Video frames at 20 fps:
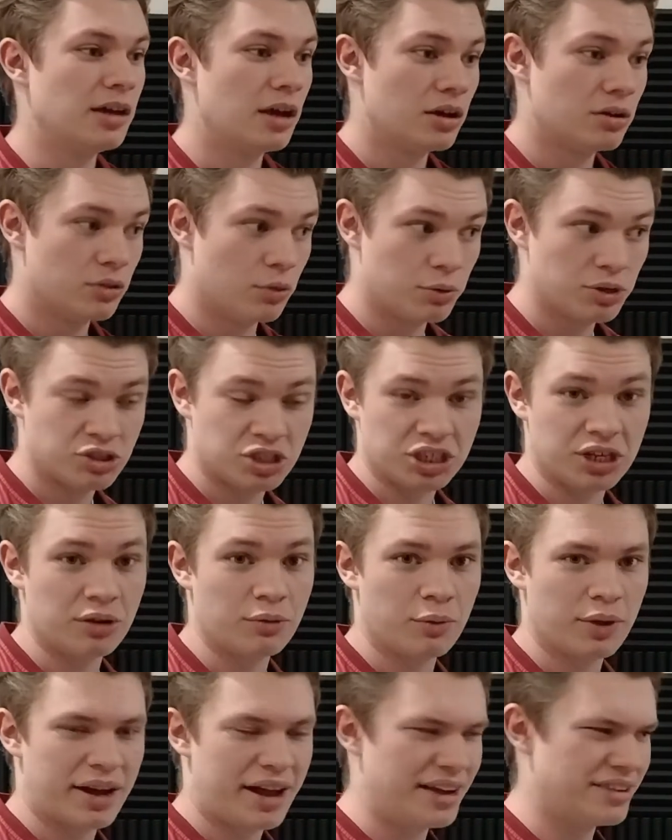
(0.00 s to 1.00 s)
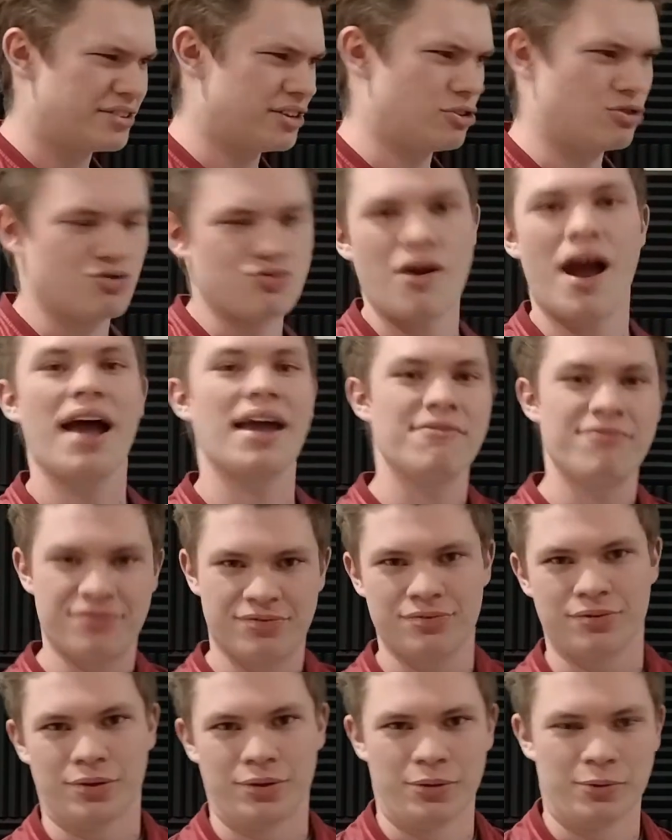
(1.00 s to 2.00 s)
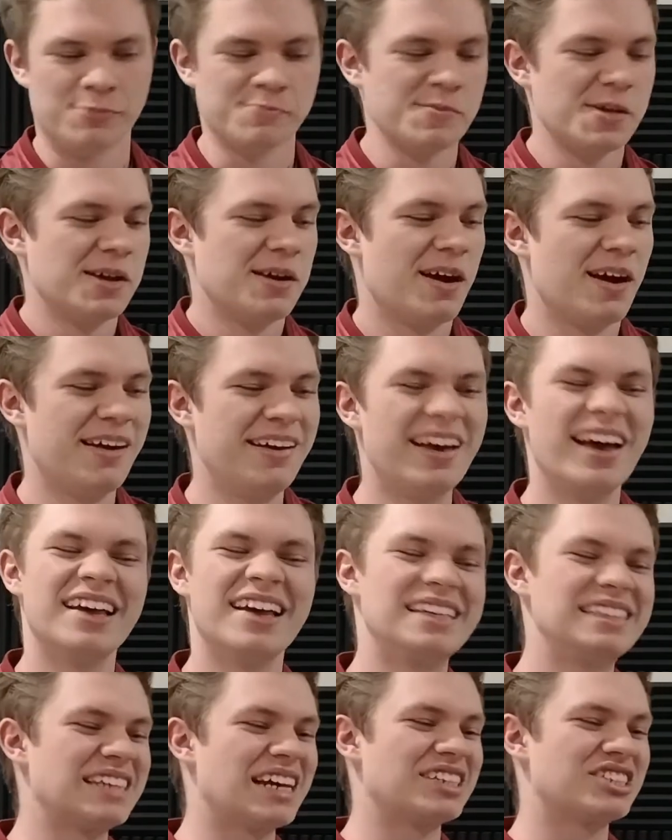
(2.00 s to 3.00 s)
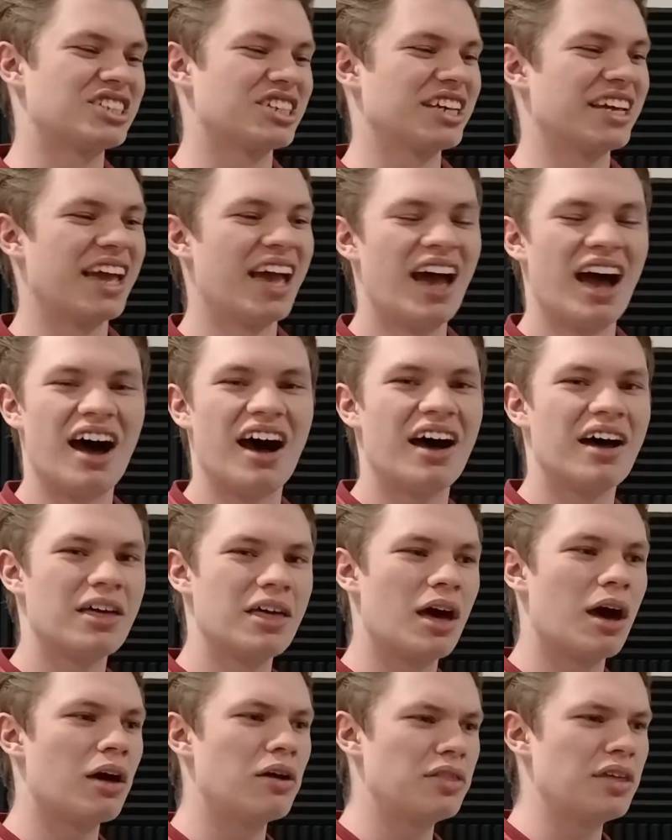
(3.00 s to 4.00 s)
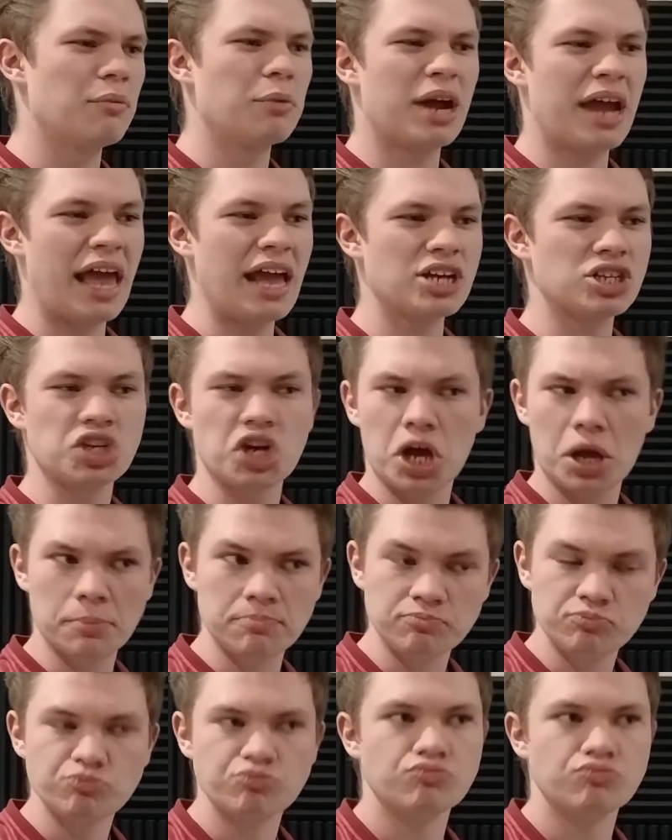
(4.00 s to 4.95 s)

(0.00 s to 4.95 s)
the Waukesha drive-through, essentially, the Waukesha